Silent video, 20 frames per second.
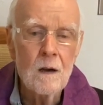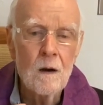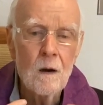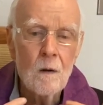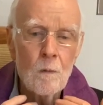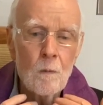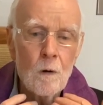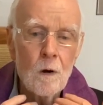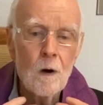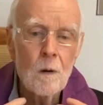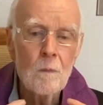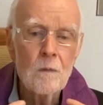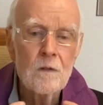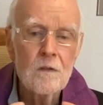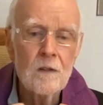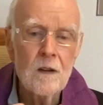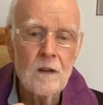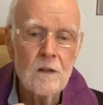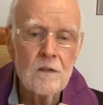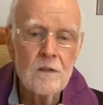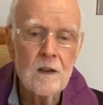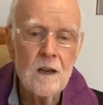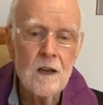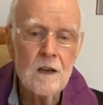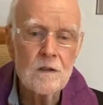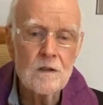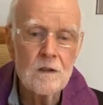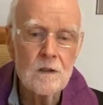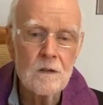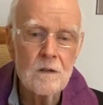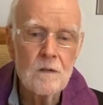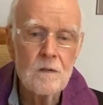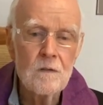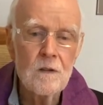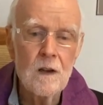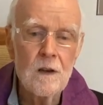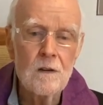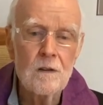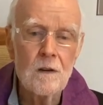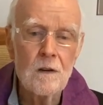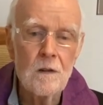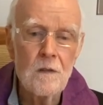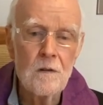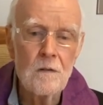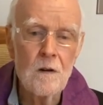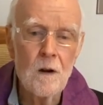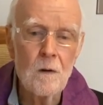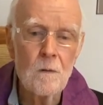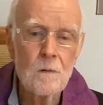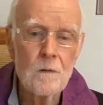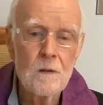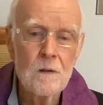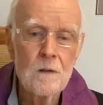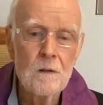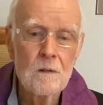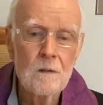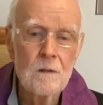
a warm sensation filled her throat.